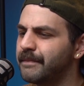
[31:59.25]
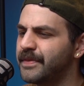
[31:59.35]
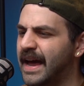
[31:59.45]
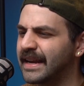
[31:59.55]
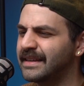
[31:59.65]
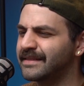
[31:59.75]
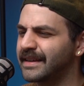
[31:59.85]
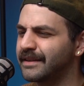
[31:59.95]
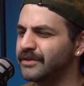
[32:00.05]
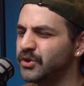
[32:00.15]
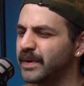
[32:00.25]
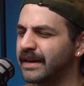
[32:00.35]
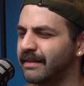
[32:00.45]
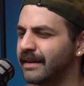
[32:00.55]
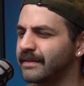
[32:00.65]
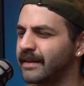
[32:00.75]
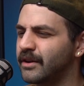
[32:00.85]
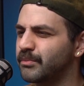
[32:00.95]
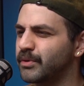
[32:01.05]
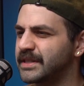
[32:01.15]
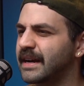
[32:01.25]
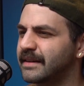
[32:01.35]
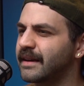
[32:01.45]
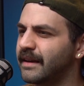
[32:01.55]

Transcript: that he's like doing things that are protecting